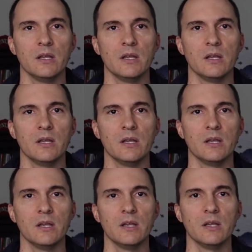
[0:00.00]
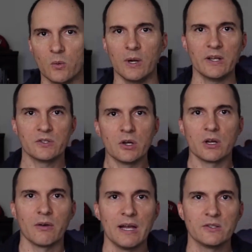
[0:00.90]
So let's get into it. What is, what is
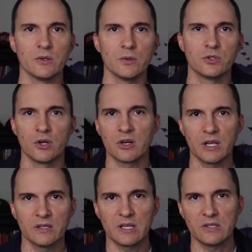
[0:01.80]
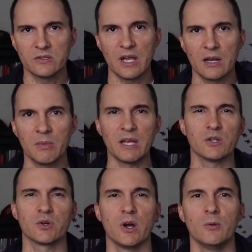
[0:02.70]
CIRCA, right? So CIRCA, as I said in my
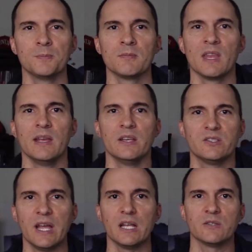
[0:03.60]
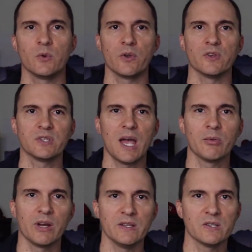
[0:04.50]
intro, stands for the
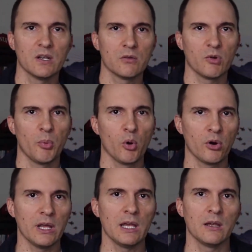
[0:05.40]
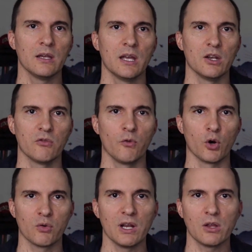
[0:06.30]
Cyber Incident Reporting
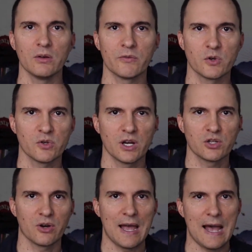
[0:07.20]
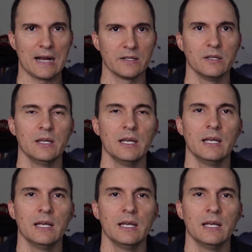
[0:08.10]
or Critical Infrastructure Act.